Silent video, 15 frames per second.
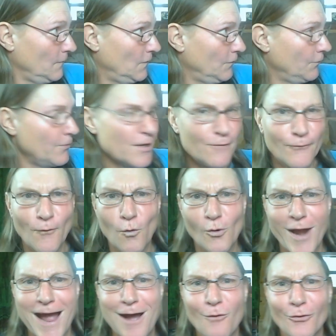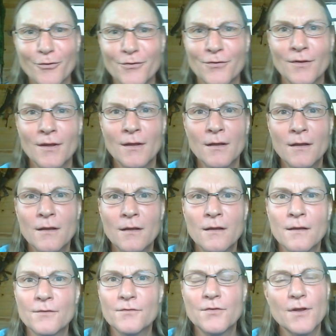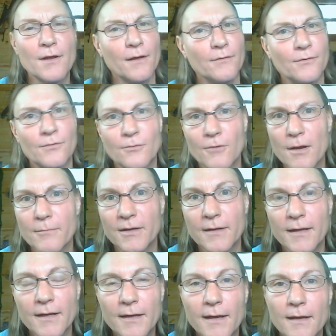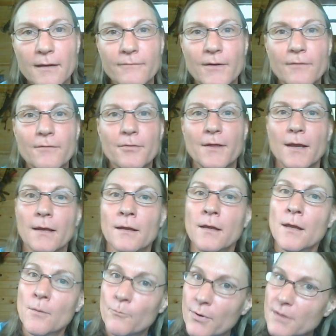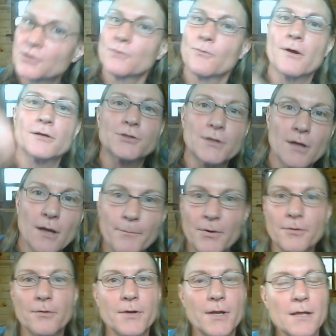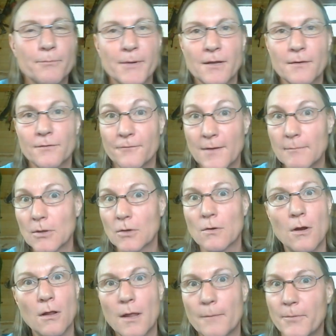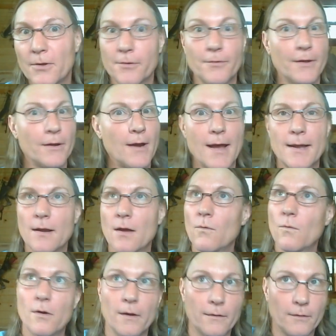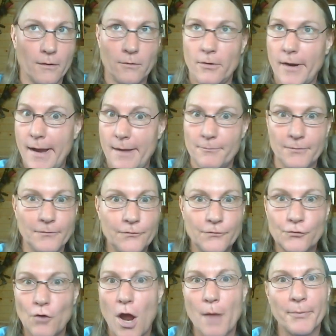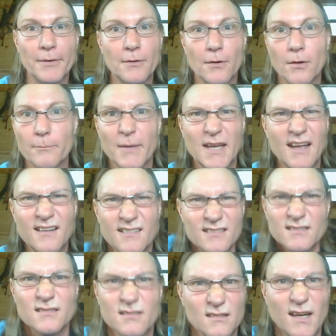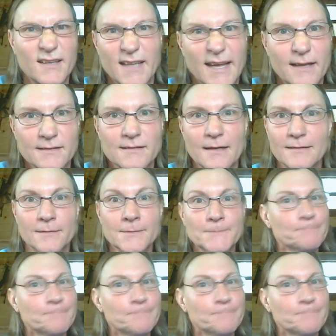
three, four hours just scrubbing the heck out of everything, pressure washing up underneath, because if I'm going to crawl up under there, I don't want crap dropping on me. That's I can't stand.